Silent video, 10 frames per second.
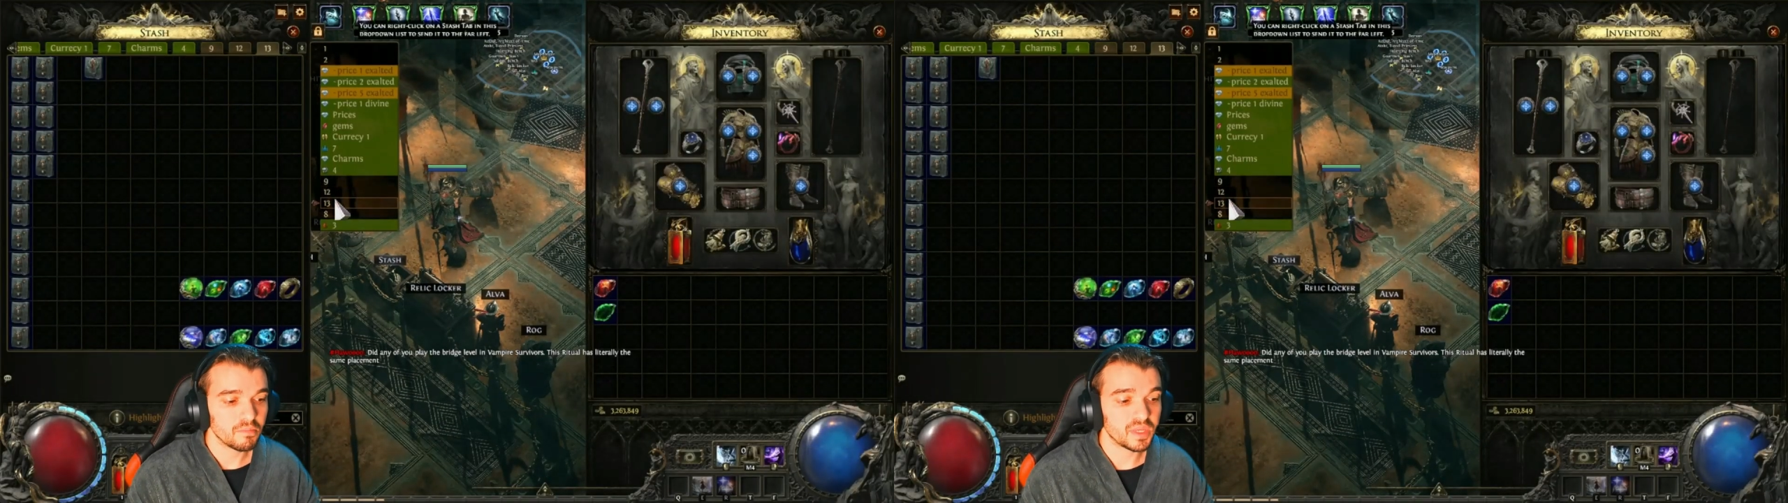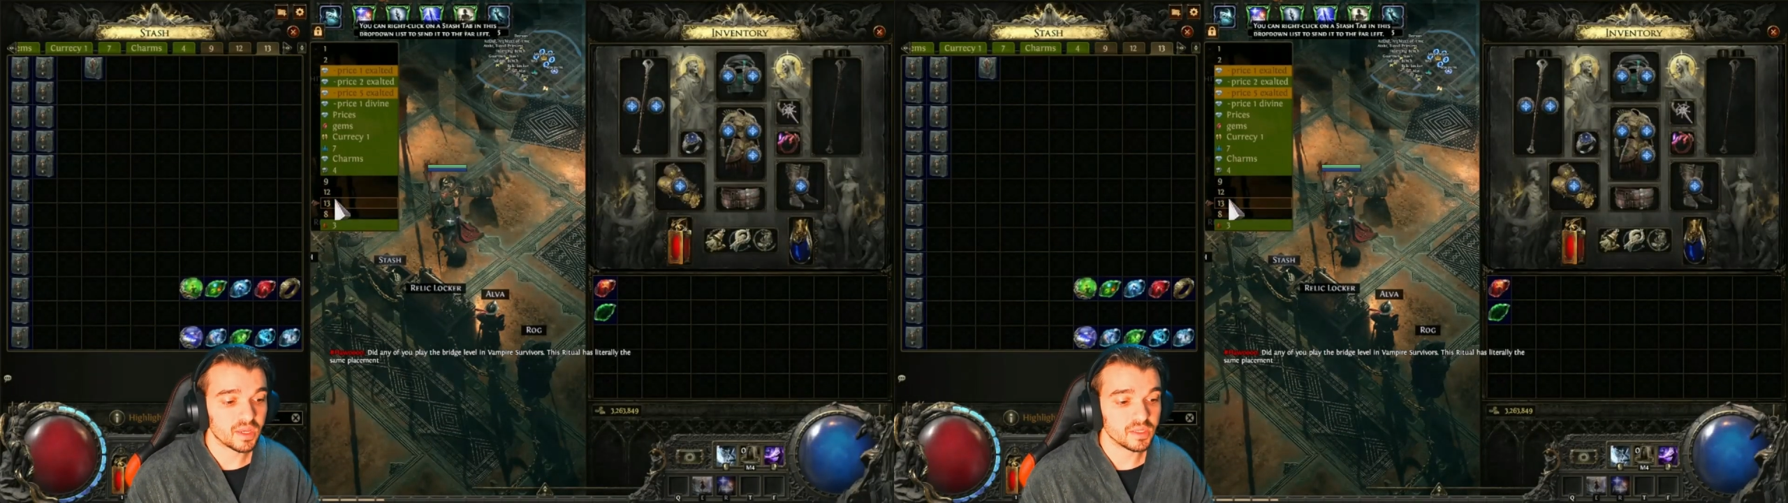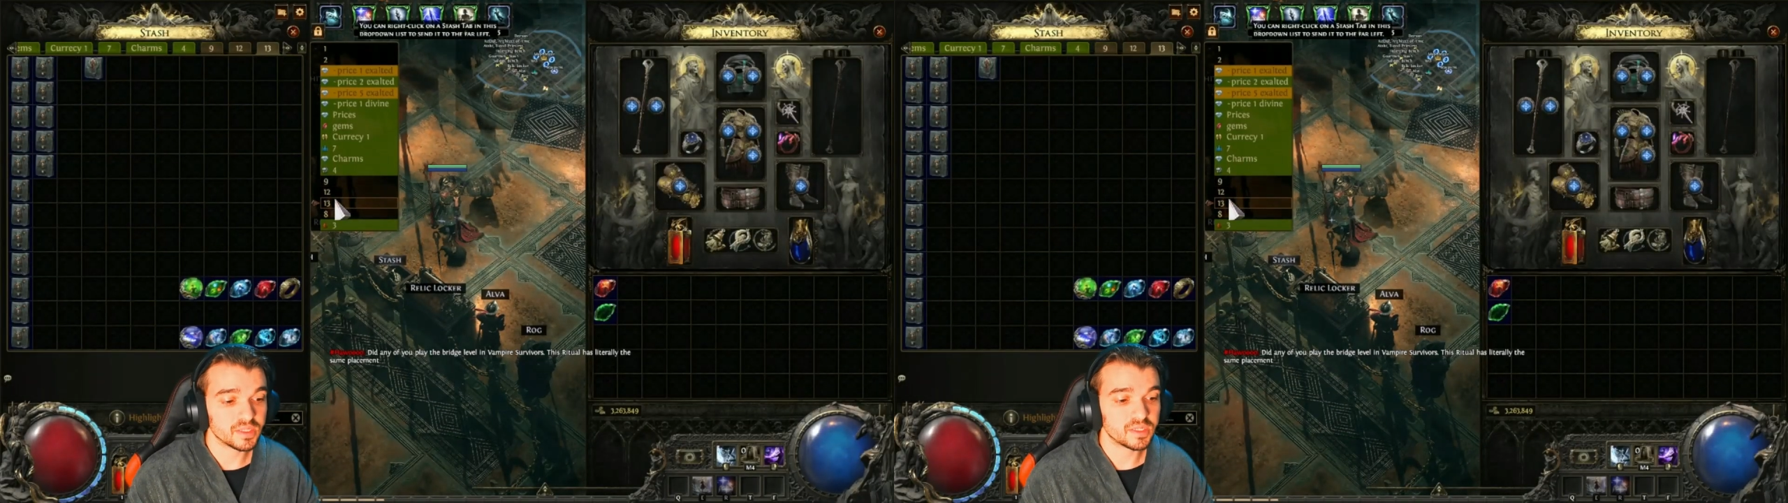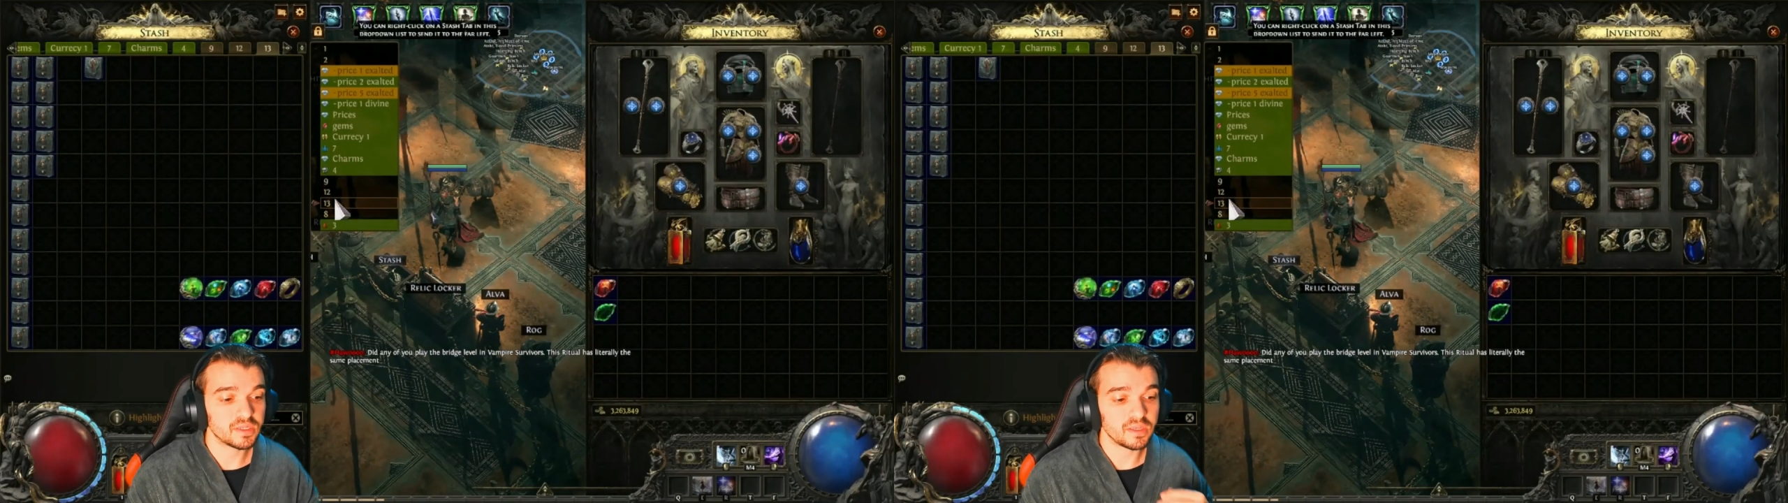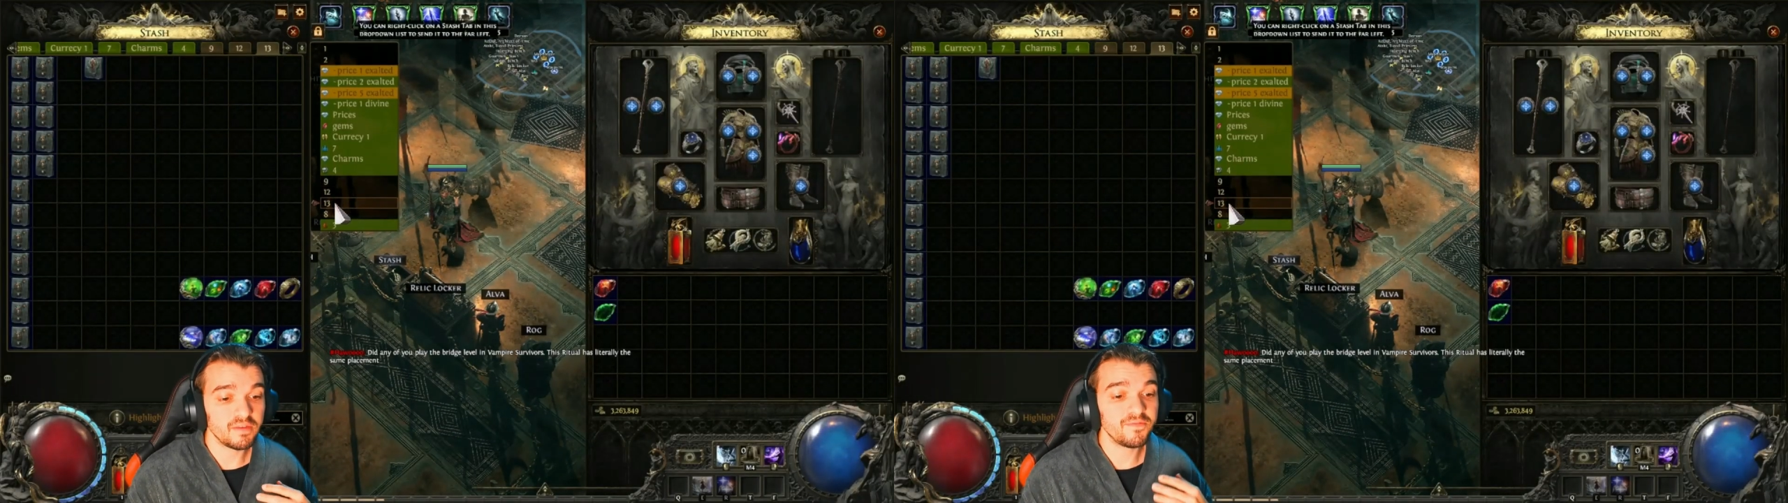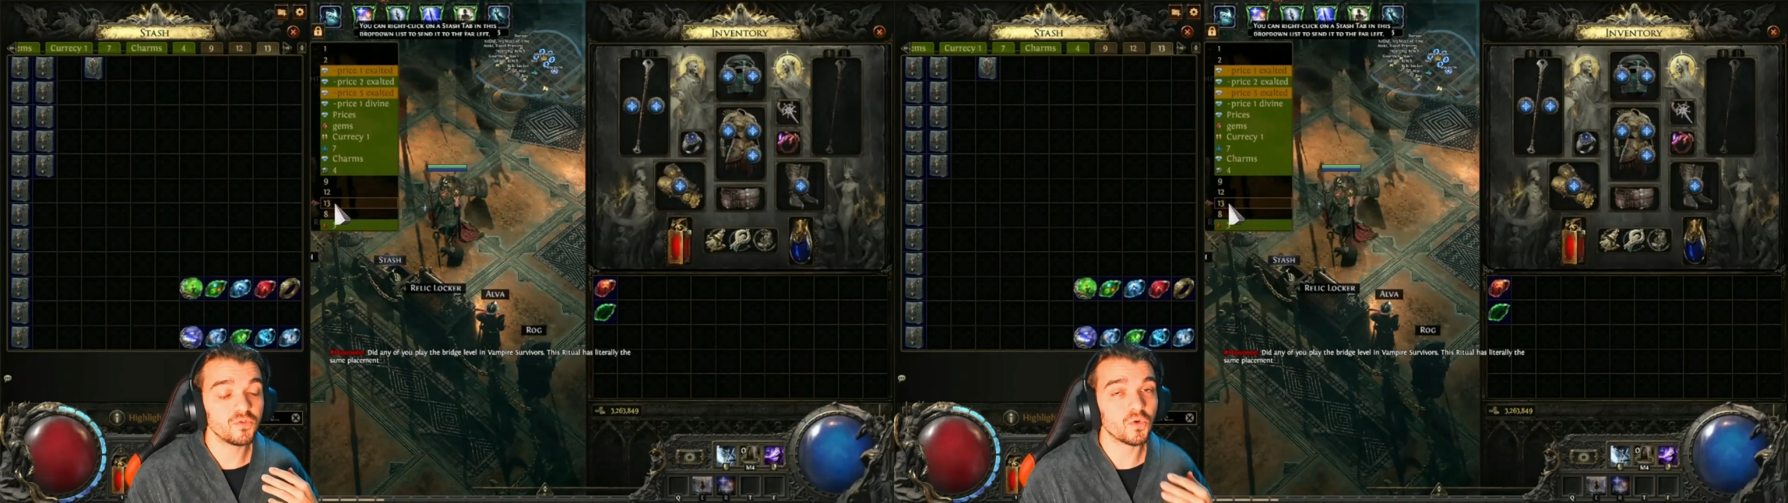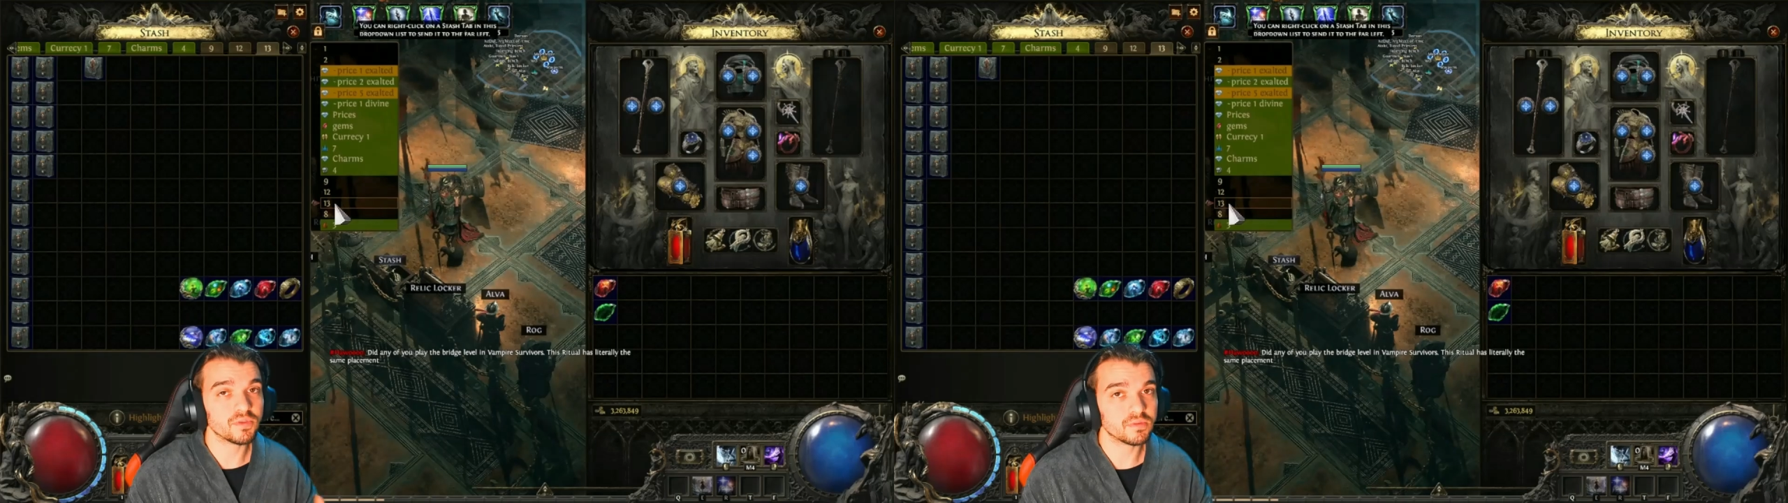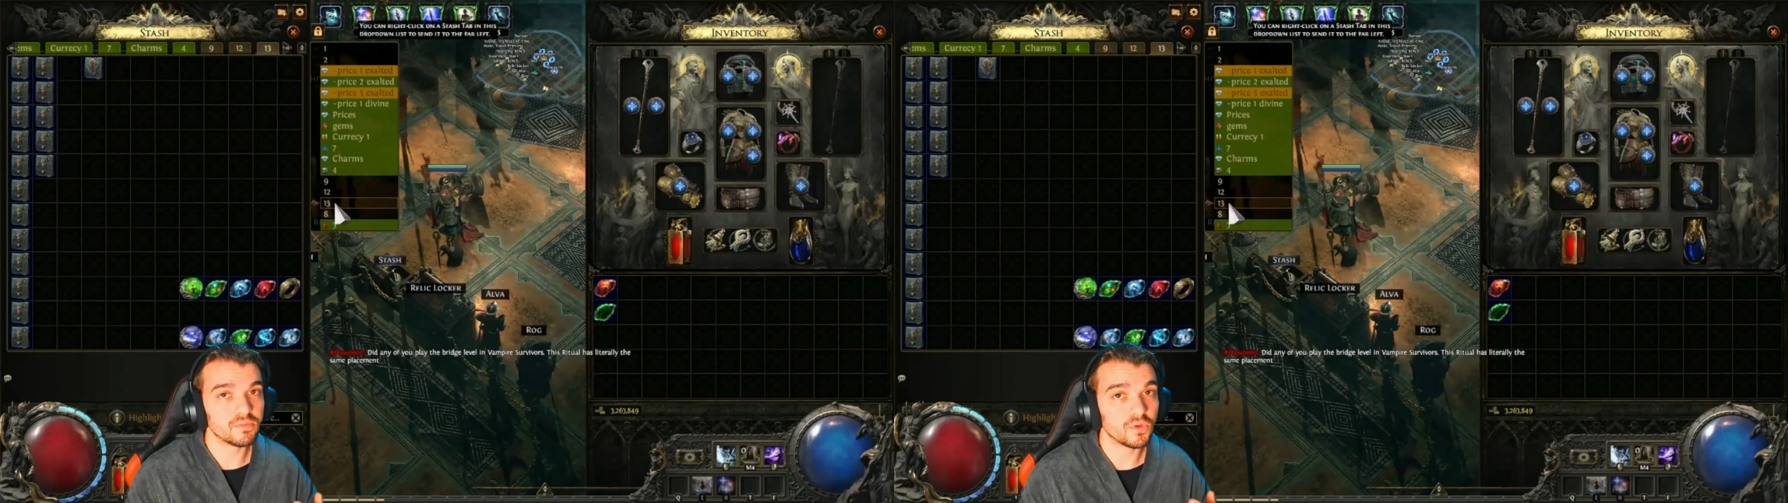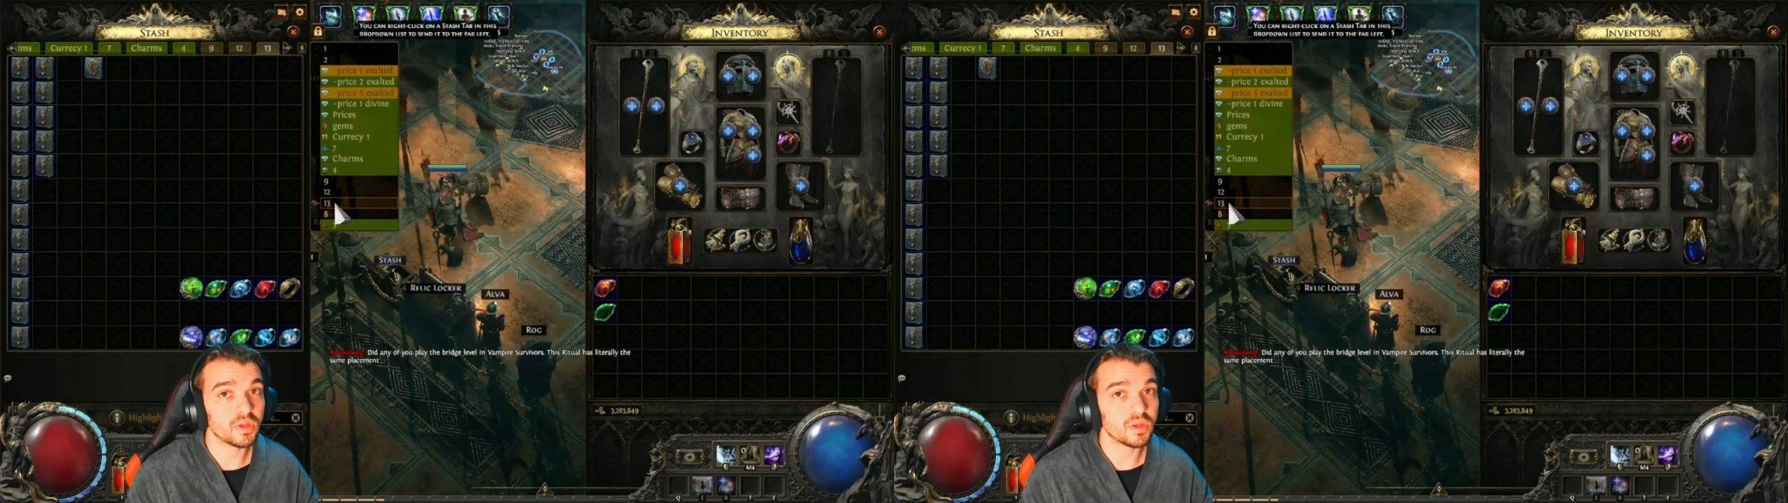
because if you